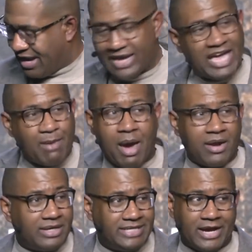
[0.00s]
I came by
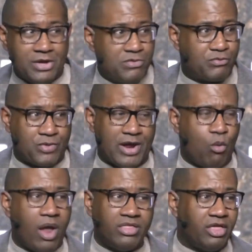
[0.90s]
here to tell you,
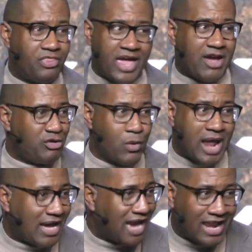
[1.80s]
friend, one of the things you
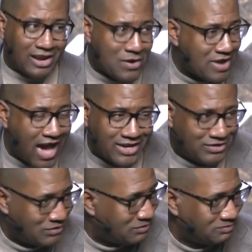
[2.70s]
and I got to learn how to
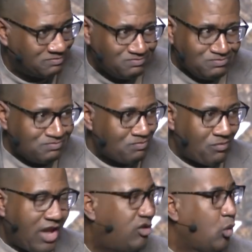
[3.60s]
do
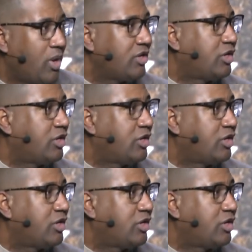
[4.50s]
is to